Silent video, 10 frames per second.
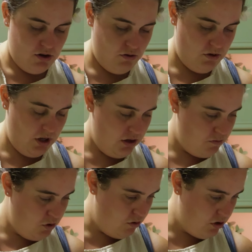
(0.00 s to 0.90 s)
2
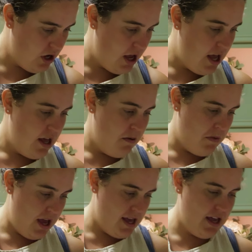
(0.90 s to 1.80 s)
teaspoons
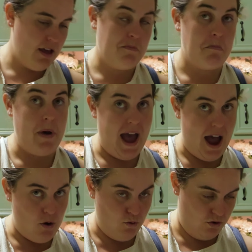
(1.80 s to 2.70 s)
baking
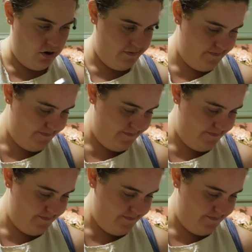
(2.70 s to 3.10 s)
powder.